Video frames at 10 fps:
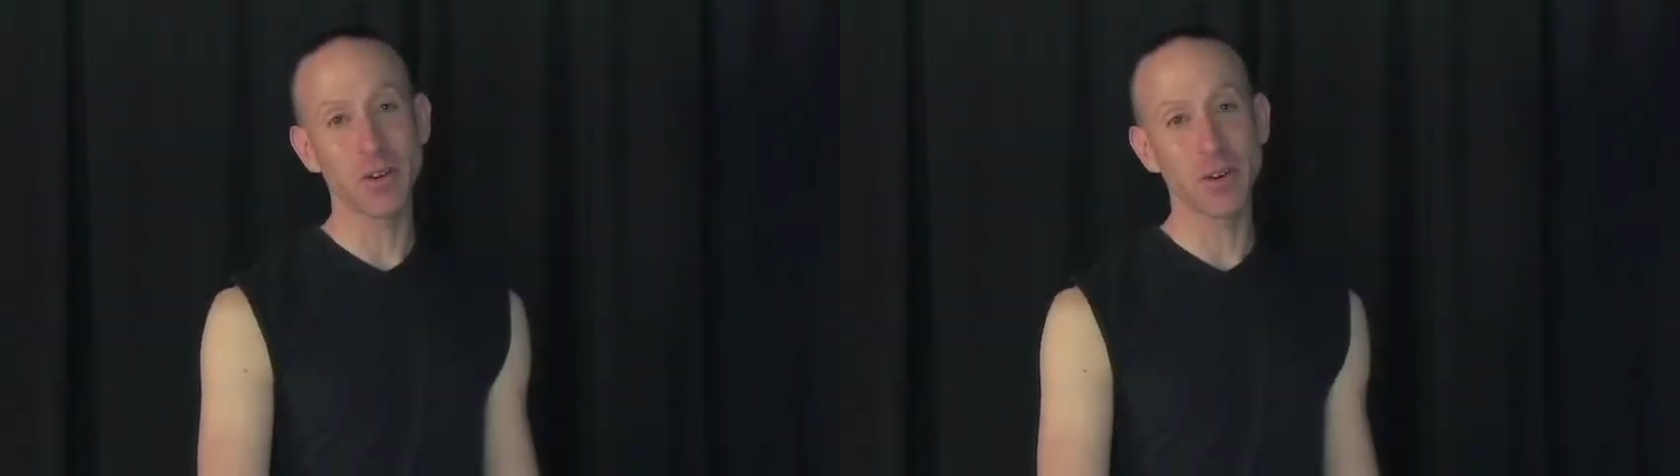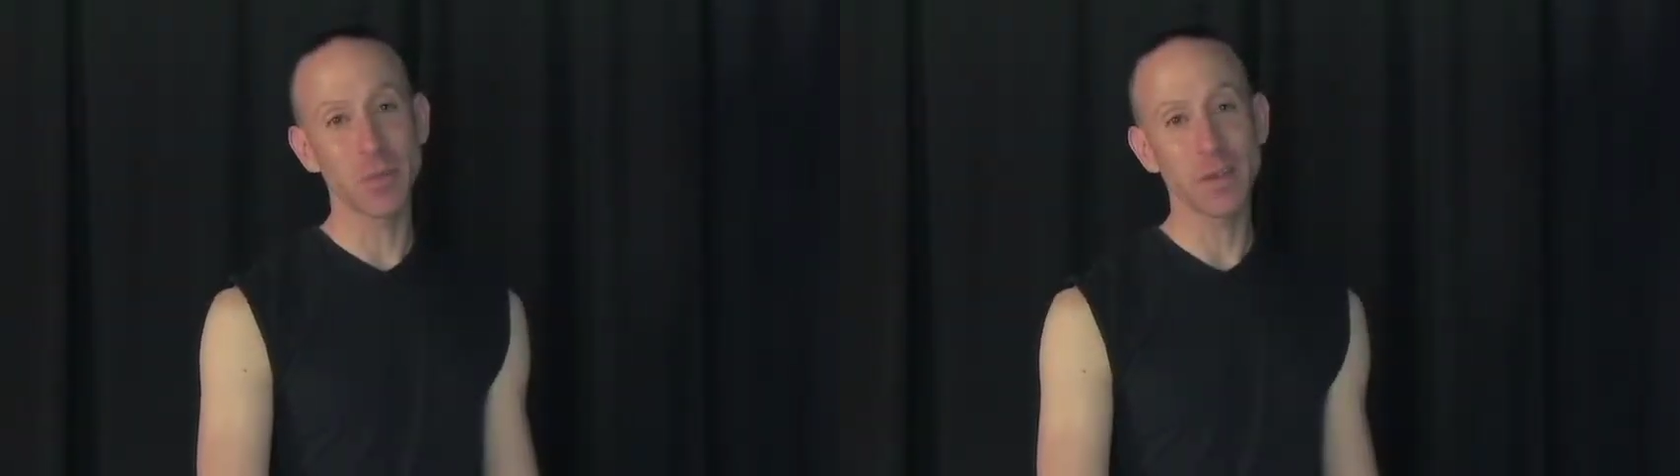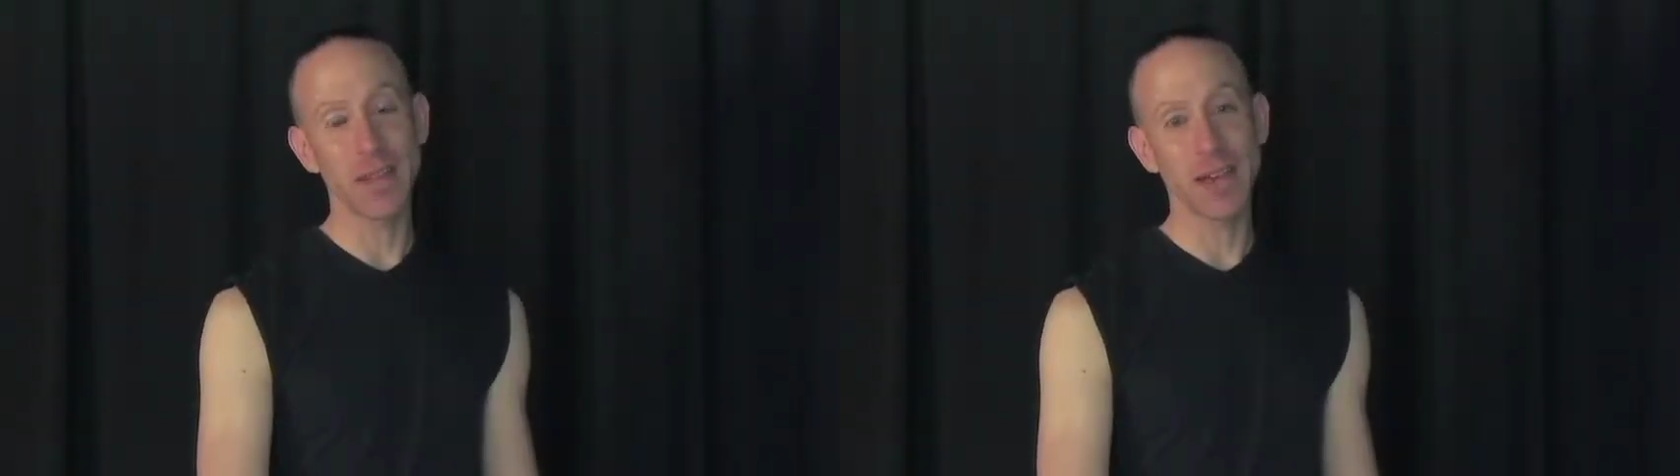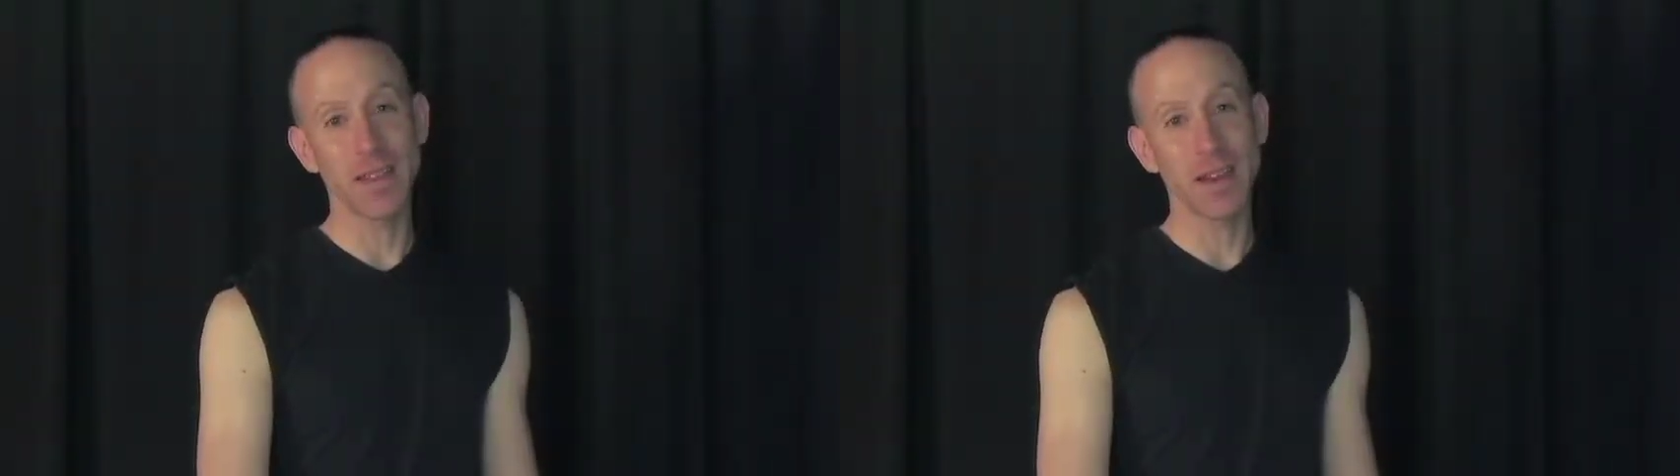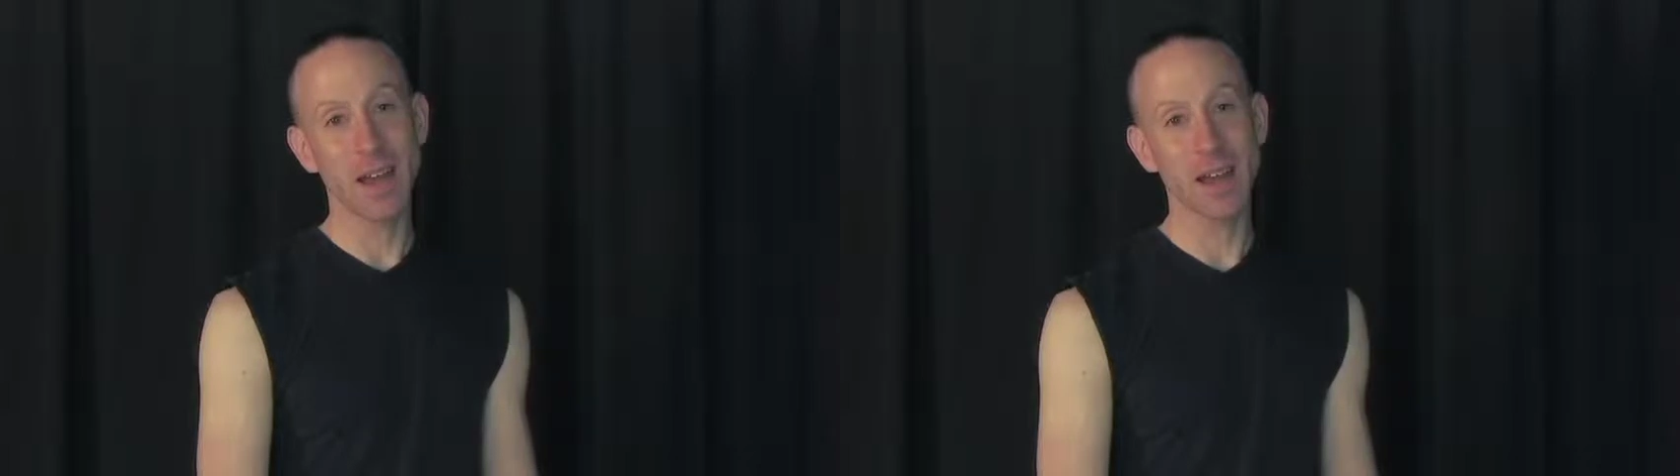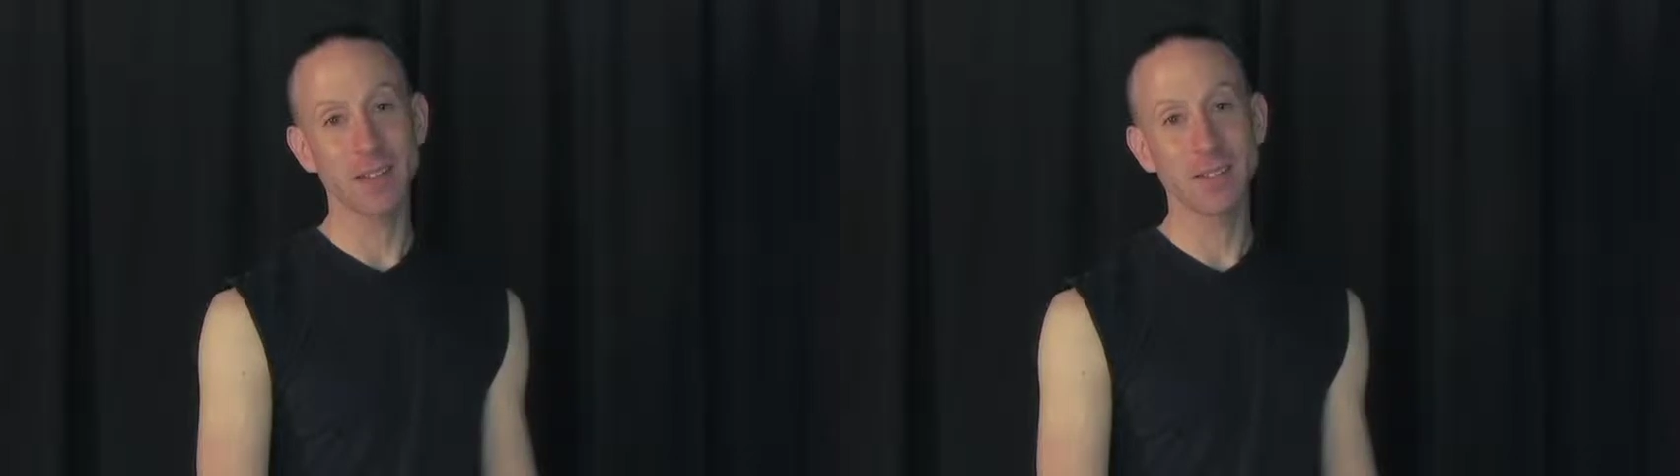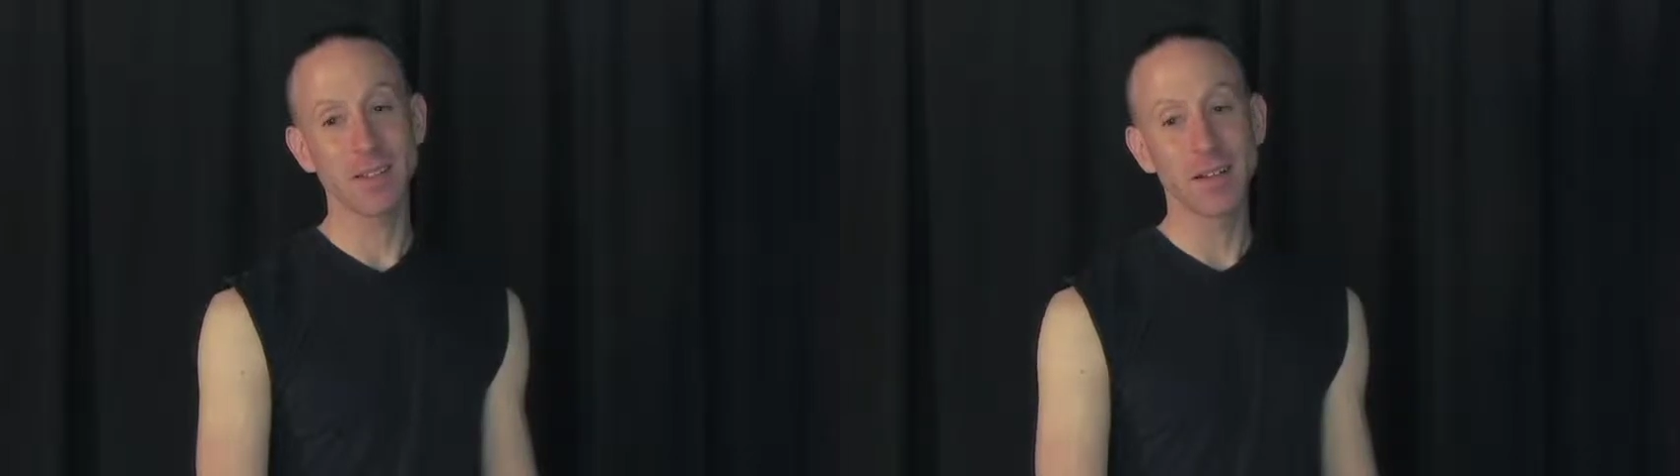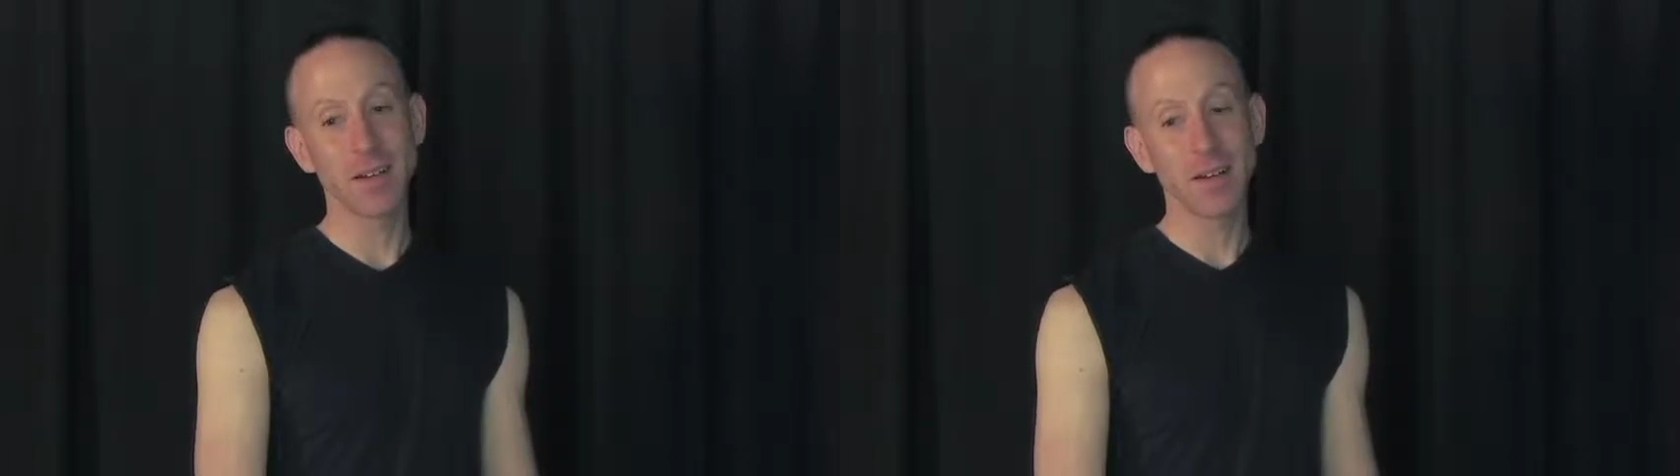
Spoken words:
or a play that has